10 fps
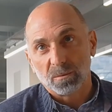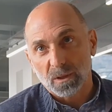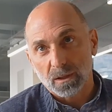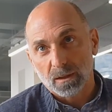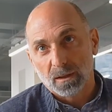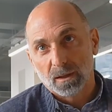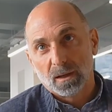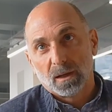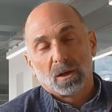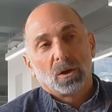me.
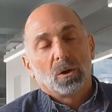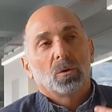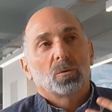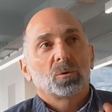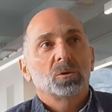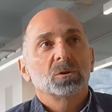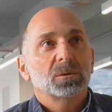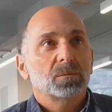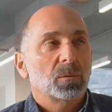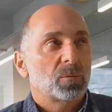
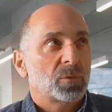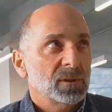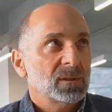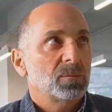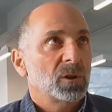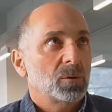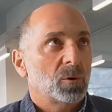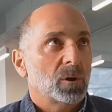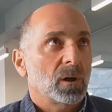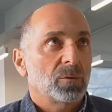Rules principally
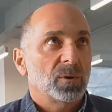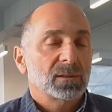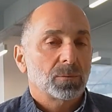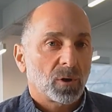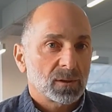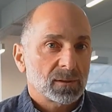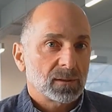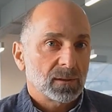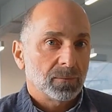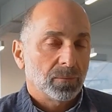work on
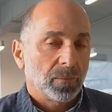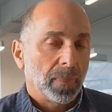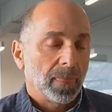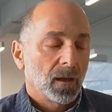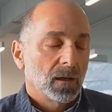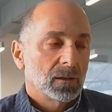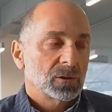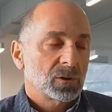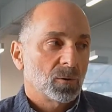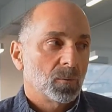reciprocity.
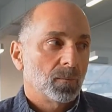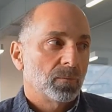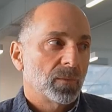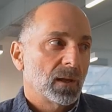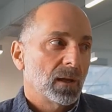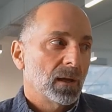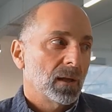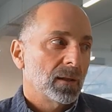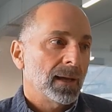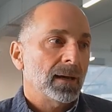So
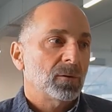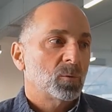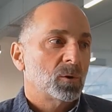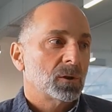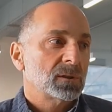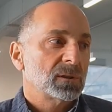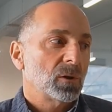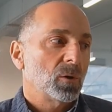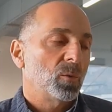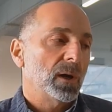that
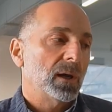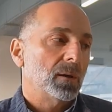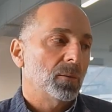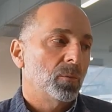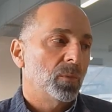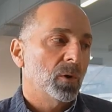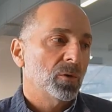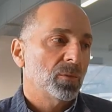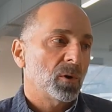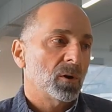works when
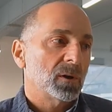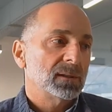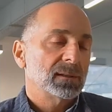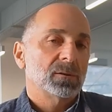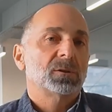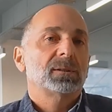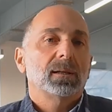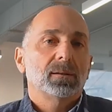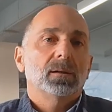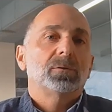both parties
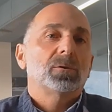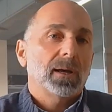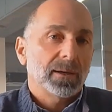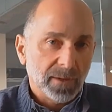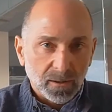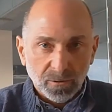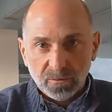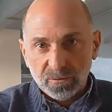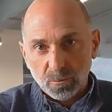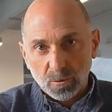understand the underlying value
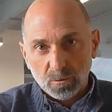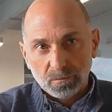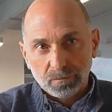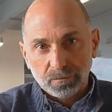of the rule,